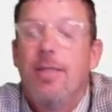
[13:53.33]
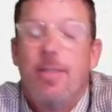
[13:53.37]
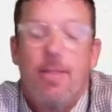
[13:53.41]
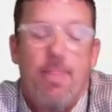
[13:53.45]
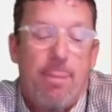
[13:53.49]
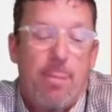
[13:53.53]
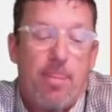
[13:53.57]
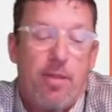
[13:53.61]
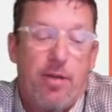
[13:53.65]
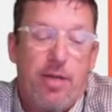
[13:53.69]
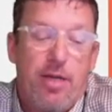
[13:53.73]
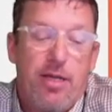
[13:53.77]

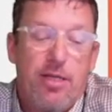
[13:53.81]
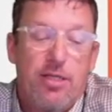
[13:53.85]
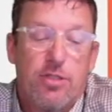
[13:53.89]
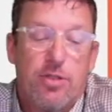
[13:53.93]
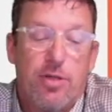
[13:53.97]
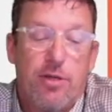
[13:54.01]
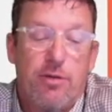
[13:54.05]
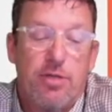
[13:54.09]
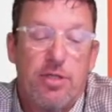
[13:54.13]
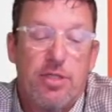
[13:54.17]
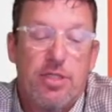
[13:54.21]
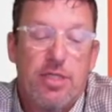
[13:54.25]
Okay,
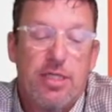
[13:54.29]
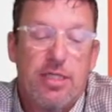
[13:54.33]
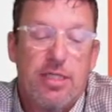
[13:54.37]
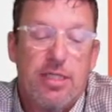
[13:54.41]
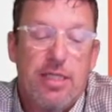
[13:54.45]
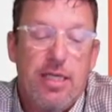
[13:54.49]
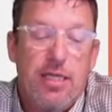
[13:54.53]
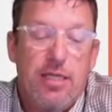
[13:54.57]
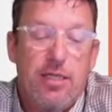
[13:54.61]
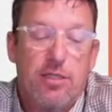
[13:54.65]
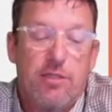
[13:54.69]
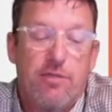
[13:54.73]
square root of
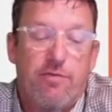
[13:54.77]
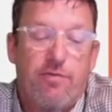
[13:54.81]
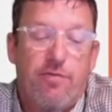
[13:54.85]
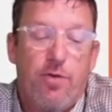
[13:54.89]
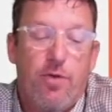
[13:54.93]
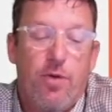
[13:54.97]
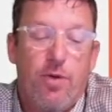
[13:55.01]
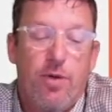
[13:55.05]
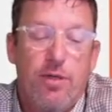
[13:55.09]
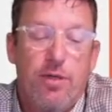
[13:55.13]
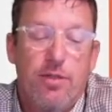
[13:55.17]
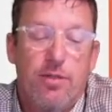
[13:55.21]
16 is
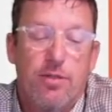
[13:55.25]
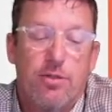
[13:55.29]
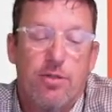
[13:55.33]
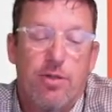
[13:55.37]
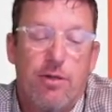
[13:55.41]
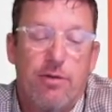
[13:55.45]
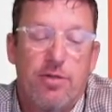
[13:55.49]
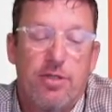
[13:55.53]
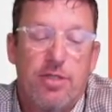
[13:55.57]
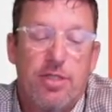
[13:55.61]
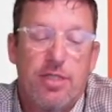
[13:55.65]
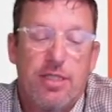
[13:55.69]
4,
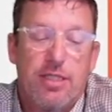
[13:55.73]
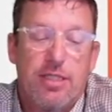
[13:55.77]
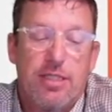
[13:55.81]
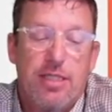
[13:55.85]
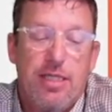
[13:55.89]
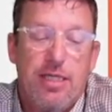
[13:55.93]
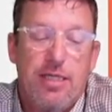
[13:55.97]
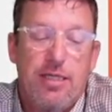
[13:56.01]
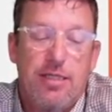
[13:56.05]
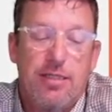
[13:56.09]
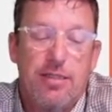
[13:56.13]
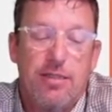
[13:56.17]
square
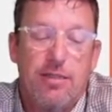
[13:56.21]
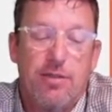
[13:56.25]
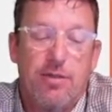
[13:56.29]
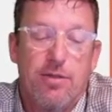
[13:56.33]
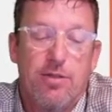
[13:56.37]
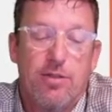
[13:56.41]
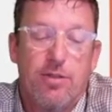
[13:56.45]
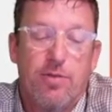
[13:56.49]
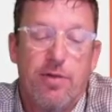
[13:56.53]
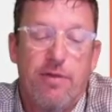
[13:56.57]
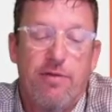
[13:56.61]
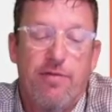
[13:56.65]
root of
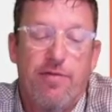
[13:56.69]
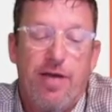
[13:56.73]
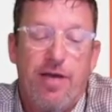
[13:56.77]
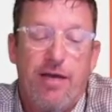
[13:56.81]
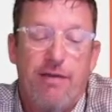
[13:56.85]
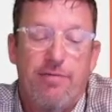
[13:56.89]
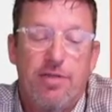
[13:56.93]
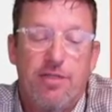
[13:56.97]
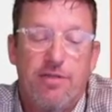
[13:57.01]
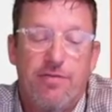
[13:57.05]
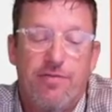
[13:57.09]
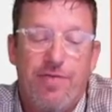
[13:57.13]

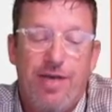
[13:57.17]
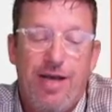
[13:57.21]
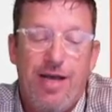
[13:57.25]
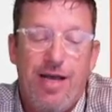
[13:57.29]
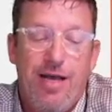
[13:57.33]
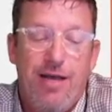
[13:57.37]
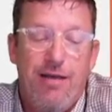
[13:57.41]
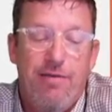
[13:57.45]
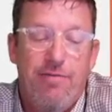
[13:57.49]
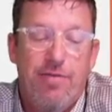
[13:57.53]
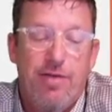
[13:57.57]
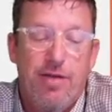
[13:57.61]
25 is
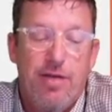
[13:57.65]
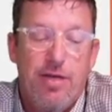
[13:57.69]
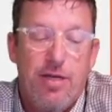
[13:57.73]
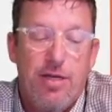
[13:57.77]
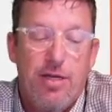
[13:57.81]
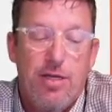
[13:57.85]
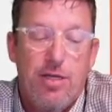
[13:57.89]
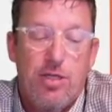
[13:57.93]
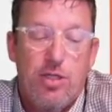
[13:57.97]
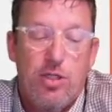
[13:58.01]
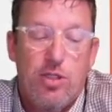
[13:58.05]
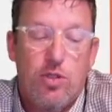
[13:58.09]
5.
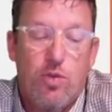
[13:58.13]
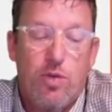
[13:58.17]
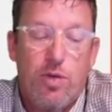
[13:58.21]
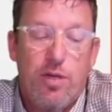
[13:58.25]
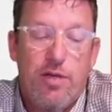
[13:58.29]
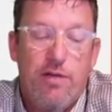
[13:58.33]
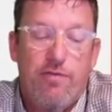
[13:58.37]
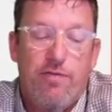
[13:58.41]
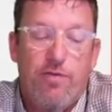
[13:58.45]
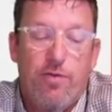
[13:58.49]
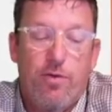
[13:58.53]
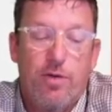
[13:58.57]

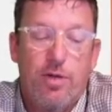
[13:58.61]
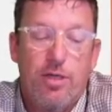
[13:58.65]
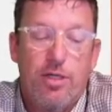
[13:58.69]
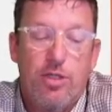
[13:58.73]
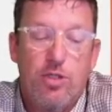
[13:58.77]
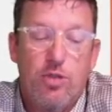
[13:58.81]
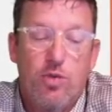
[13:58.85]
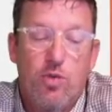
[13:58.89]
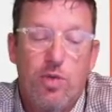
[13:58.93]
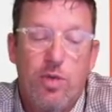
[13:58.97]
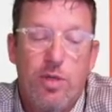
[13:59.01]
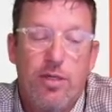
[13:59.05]
24
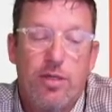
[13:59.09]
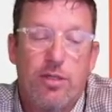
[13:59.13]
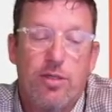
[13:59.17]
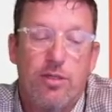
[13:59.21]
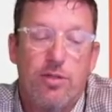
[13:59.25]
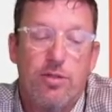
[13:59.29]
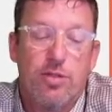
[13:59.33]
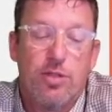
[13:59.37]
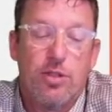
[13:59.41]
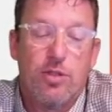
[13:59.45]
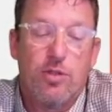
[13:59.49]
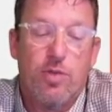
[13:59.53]
is real
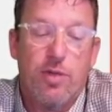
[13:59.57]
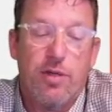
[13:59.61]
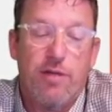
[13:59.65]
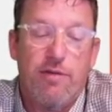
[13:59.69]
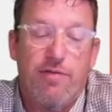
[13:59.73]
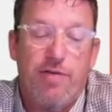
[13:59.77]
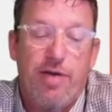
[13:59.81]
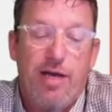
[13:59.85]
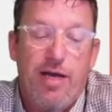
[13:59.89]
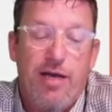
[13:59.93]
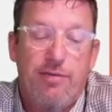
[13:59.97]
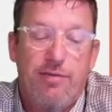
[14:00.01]
close to
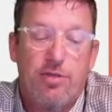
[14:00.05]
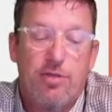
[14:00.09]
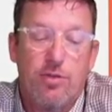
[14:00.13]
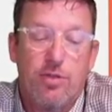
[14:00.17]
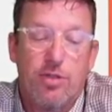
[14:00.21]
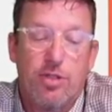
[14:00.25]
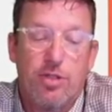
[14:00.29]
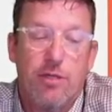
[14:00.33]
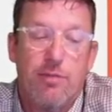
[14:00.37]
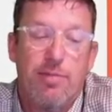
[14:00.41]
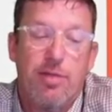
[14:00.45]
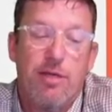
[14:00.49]
25, so it's
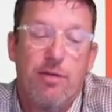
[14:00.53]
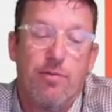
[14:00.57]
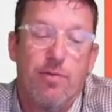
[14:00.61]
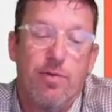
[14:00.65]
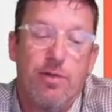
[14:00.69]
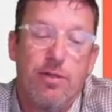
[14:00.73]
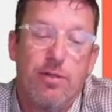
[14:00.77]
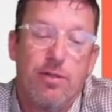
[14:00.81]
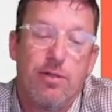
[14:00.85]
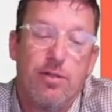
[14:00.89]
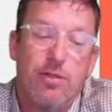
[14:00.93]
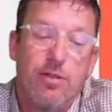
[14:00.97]
going to be
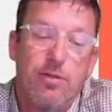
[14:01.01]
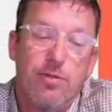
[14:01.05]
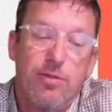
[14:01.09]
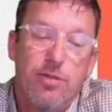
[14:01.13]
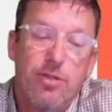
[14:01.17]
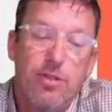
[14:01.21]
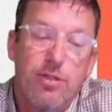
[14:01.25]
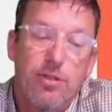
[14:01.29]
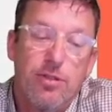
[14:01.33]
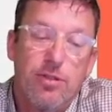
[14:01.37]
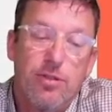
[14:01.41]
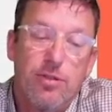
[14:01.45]
real
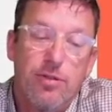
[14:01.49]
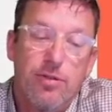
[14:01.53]
close to the